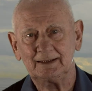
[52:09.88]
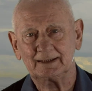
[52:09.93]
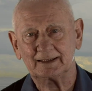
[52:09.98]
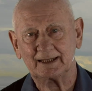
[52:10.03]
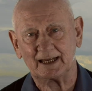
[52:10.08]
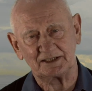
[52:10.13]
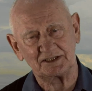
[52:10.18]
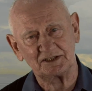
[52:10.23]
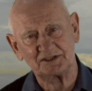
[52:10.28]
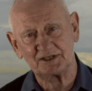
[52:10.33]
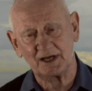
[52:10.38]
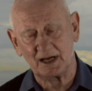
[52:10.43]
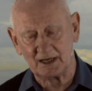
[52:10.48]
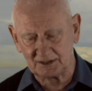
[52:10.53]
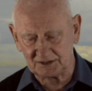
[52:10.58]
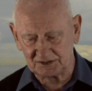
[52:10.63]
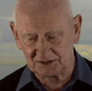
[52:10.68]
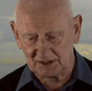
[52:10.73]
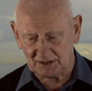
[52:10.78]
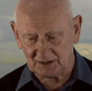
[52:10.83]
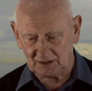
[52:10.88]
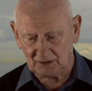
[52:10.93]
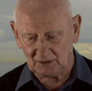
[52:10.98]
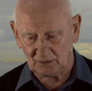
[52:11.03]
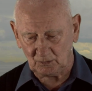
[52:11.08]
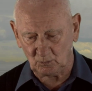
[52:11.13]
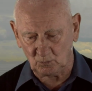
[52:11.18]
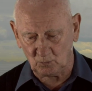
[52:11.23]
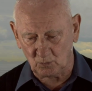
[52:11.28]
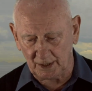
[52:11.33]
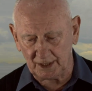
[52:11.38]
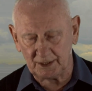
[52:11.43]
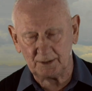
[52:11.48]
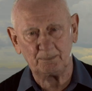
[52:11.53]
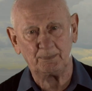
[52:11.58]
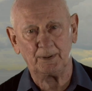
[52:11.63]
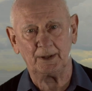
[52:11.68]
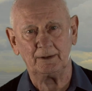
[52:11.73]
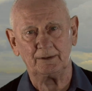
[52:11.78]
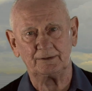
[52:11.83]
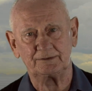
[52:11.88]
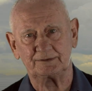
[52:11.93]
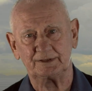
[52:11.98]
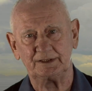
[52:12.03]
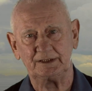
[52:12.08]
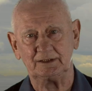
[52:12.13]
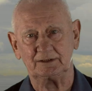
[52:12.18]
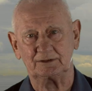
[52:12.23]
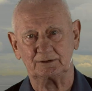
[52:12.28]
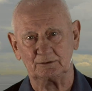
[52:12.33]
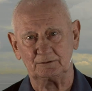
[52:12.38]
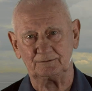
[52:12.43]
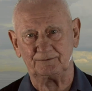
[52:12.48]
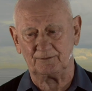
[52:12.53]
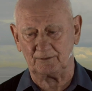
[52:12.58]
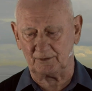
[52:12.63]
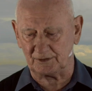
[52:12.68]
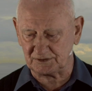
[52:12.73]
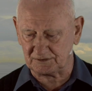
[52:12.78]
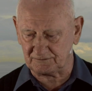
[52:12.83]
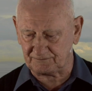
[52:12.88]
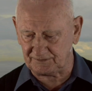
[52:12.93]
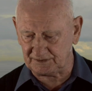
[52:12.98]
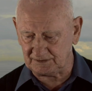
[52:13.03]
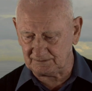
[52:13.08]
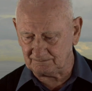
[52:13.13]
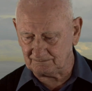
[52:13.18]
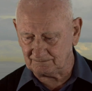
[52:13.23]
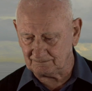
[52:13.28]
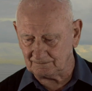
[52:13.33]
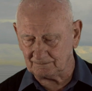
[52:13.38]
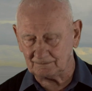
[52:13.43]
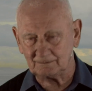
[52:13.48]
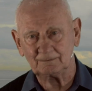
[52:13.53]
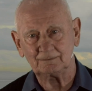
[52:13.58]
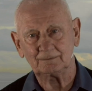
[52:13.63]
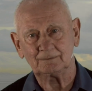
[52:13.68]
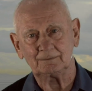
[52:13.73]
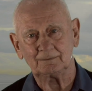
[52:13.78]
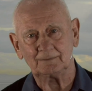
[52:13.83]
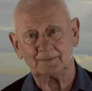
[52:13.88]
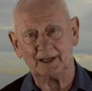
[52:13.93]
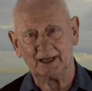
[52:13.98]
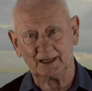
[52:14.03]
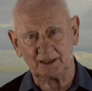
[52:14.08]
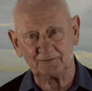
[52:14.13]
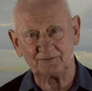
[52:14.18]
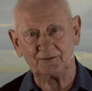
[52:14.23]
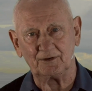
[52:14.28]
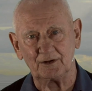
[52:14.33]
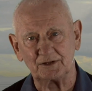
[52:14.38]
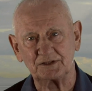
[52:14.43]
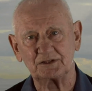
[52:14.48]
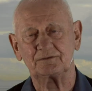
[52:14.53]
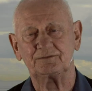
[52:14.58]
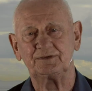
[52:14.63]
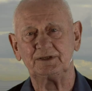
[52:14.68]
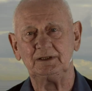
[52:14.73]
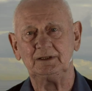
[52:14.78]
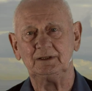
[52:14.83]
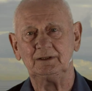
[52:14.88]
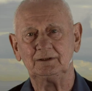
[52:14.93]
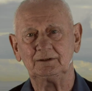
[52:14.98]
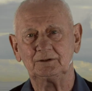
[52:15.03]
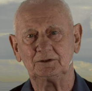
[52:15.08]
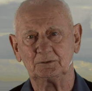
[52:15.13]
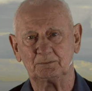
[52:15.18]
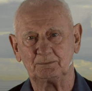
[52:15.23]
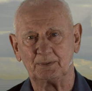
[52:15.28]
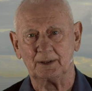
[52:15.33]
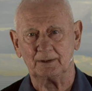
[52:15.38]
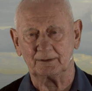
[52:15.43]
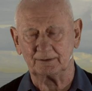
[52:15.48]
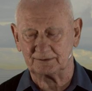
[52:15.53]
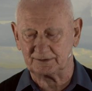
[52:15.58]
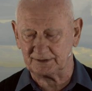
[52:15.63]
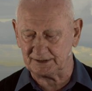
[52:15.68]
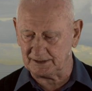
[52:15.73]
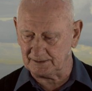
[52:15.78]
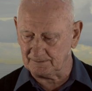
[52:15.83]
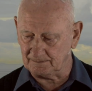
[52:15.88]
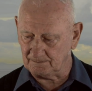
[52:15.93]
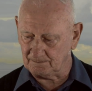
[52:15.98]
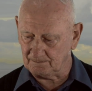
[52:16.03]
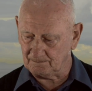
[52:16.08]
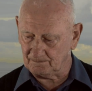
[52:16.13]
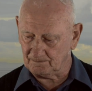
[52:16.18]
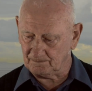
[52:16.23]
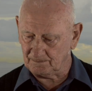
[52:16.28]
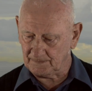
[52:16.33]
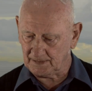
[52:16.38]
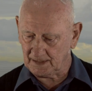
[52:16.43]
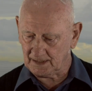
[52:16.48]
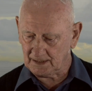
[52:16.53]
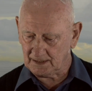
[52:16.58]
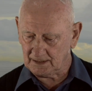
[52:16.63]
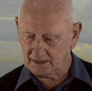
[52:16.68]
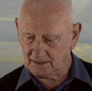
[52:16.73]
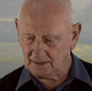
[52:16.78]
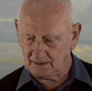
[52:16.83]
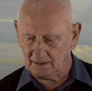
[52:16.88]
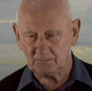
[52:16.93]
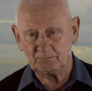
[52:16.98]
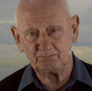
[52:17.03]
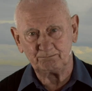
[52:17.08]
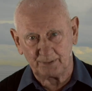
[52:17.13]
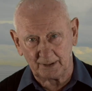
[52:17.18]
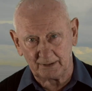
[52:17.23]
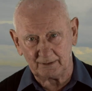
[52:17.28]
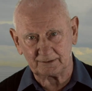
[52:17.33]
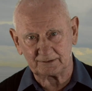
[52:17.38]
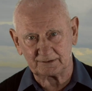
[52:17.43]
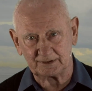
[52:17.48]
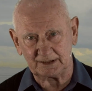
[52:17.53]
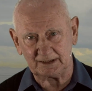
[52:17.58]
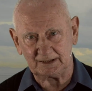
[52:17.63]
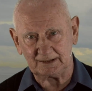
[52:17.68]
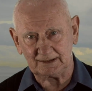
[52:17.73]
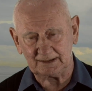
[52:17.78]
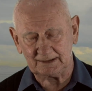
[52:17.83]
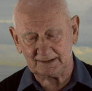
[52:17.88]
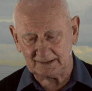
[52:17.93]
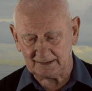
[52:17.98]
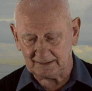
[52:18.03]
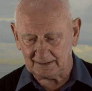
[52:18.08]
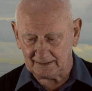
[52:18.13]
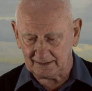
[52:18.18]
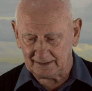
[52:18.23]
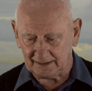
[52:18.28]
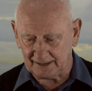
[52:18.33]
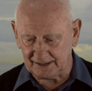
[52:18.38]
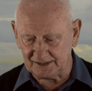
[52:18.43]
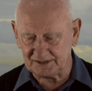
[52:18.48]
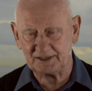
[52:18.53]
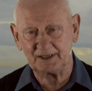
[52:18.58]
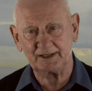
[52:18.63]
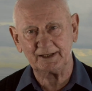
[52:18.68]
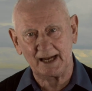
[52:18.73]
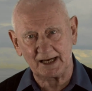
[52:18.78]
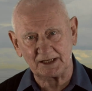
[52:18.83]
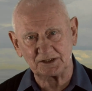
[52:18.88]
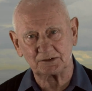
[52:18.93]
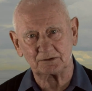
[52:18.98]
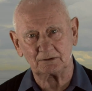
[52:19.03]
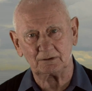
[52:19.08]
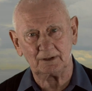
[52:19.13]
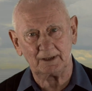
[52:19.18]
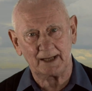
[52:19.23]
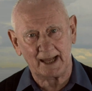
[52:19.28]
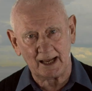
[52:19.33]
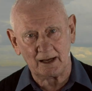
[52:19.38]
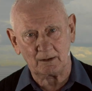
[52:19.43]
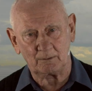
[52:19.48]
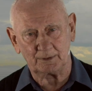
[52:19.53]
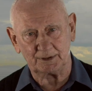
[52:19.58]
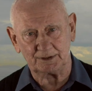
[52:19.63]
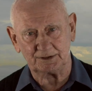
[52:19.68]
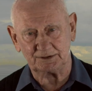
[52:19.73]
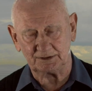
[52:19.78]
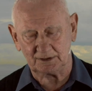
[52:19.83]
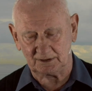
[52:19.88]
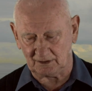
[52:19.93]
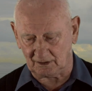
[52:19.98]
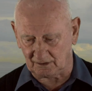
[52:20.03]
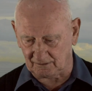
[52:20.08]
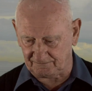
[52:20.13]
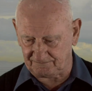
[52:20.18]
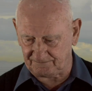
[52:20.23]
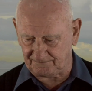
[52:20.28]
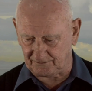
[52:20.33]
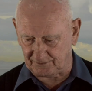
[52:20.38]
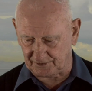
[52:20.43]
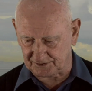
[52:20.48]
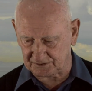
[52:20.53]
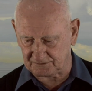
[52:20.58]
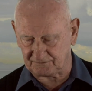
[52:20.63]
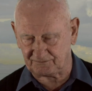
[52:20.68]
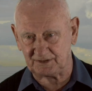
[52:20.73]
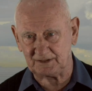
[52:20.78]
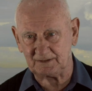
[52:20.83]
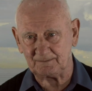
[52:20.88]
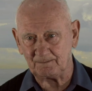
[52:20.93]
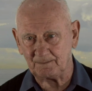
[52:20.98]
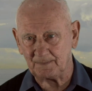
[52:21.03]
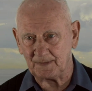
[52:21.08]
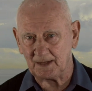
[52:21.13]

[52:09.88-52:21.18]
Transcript: Kazantzakis wed poetry to philosophy and philosophy to poetry. Poetry is the natural language of philosophy,